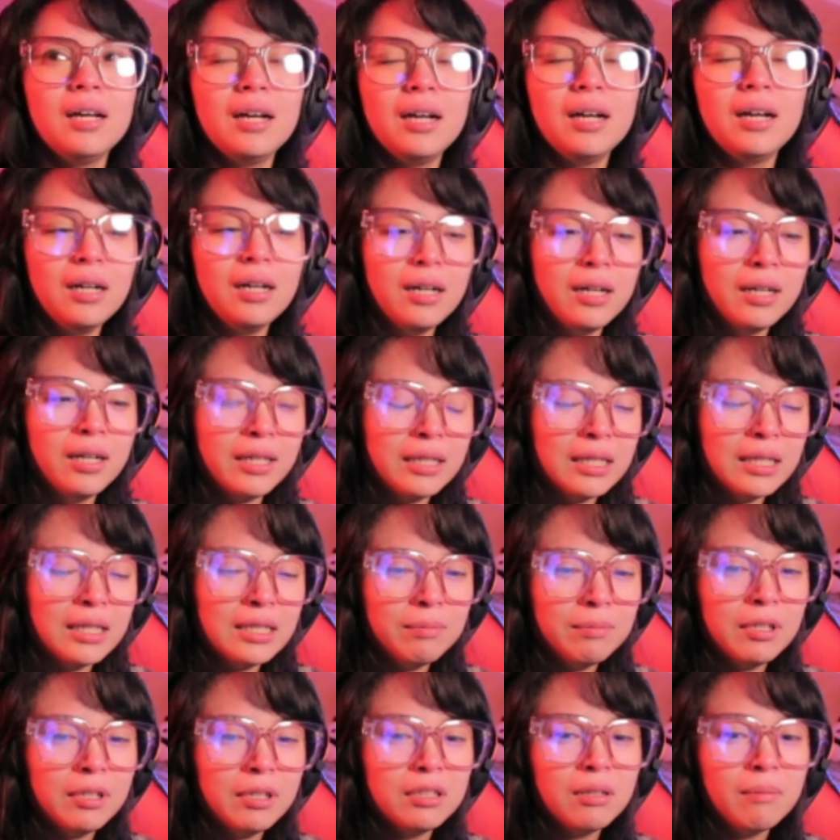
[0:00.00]

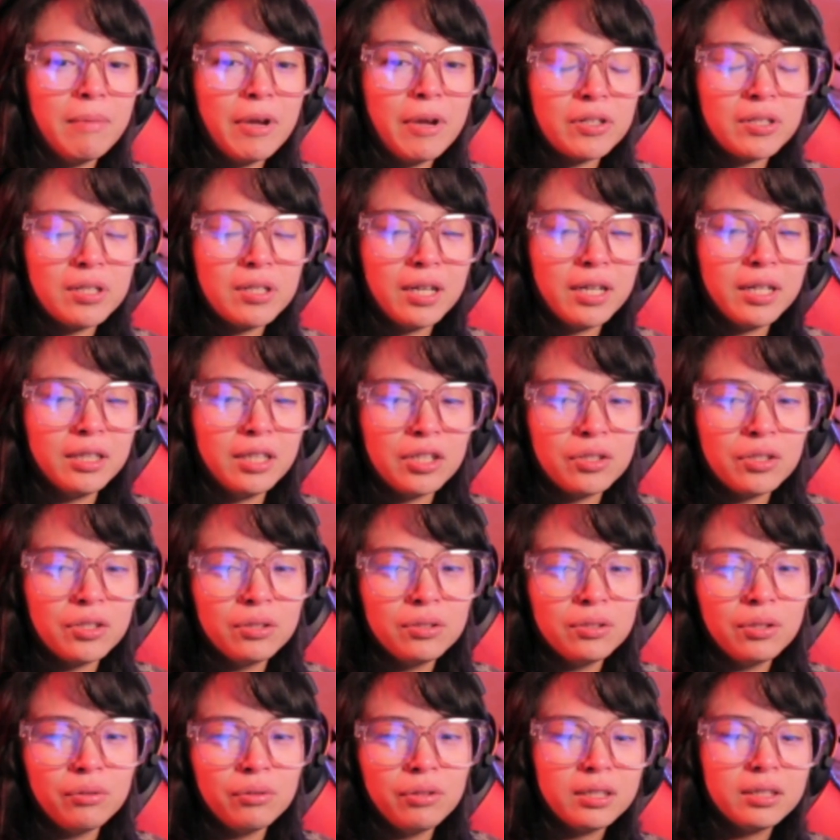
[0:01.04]
inisip nila na mayroon siyang
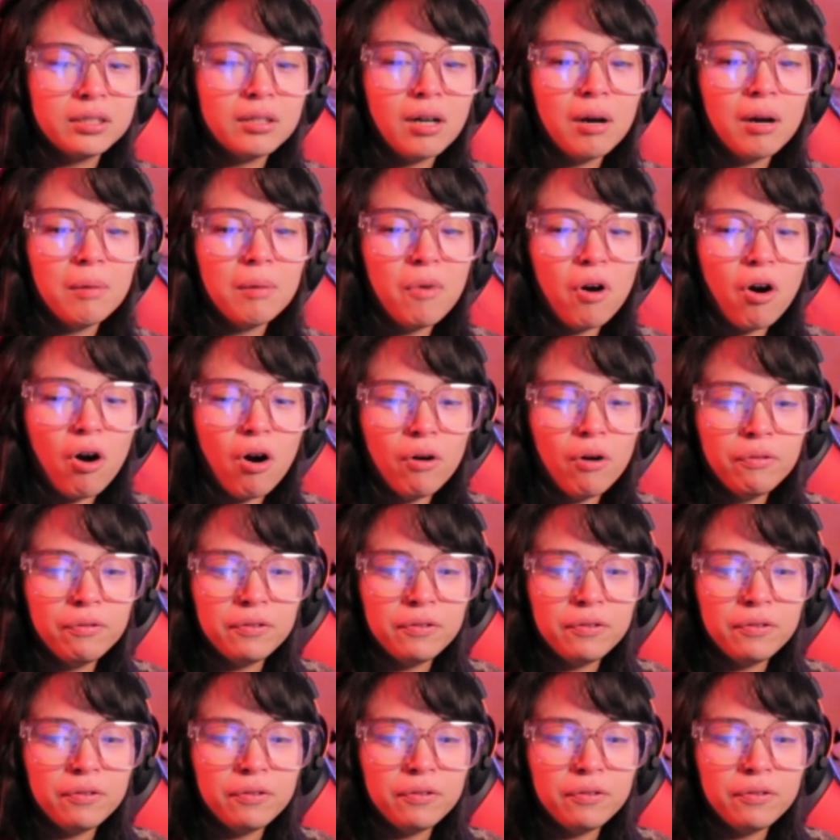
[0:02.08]
intention, so they come off